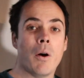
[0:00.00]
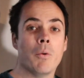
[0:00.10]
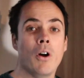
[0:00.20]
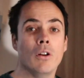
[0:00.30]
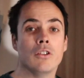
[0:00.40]

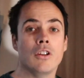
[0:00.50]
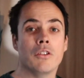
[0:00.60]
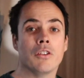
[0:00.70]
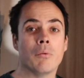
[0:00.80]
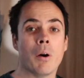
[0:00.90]
We also
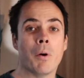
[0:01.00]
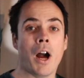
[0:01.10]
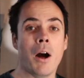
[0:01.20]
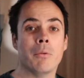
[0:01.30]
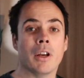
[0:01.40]
use it when we're
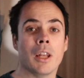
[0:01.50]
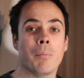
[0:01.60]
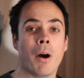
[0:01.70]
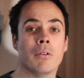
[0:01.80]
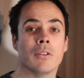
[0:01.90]
out and
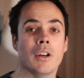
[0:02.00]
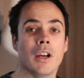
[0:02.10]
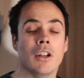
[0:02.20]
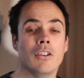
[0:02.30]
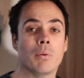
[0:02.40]
about,
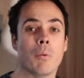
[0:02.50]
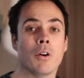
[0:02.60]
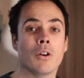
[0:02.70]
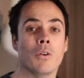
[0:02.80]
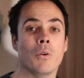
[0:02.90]
just when we're
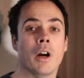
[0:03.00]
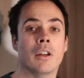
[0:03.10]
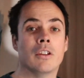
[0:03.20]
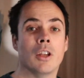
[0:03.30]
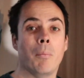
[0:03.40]
going to go
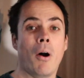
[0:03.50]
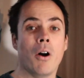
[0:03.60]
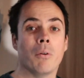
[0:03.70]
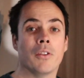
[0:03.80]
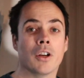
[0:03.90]
to the
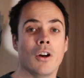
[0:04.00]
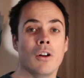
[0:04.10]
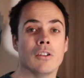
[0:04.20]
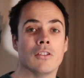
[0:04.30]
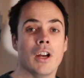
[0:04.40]
park with the
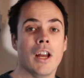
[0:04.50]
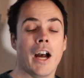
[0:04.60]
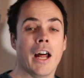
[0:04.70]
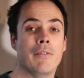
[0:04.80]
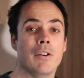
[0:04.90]
girls,
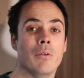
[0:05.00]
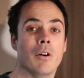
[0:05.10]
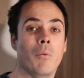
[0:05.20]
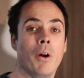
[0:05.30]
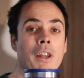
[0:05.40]
and if
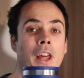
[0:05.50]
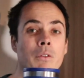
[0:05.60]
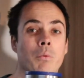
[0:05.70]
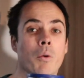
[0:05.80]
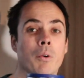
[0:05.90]
you want a
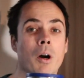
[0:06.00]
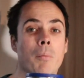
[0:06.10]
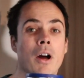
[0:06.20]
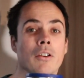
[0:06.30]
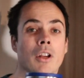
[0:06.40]
nice warm cup
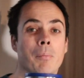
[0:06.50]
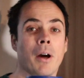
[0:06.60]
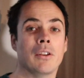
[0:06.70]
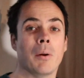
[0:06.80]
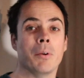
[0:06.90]
so that
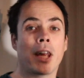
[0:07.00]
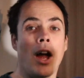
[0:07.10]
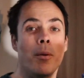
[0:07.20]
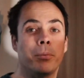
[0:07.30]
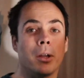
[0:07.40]
by the time you
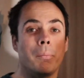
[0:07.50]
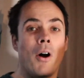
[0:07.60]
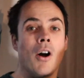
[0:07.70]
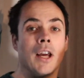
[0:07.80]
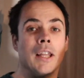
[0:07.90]
get up to the
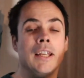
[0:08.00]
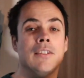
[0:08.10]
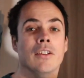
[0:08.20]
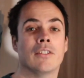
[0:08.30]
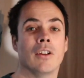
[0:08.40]
park at
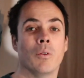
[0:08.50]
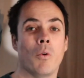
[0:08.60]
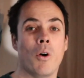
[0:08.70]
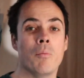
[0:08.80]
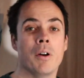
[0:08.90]
least it's still
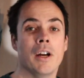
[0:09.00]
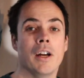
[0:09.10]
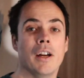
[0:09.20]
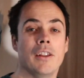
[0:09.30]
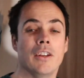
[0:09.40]
warm,
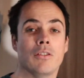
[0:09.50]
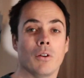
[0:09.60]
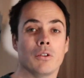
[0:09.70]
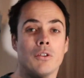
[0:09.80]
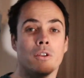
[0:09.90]
this
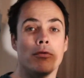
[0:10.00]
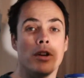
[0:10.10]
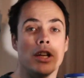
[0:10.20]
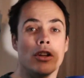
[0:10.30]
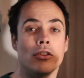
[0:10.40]
also does a
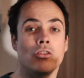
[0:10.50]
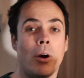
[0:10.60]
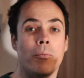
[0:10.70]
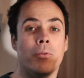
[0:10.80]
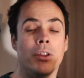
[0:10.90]
really good
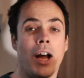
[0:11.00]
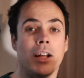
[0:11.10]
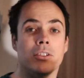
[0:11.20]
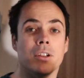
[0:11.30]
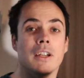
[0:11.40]
job for
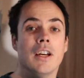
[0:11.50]
that.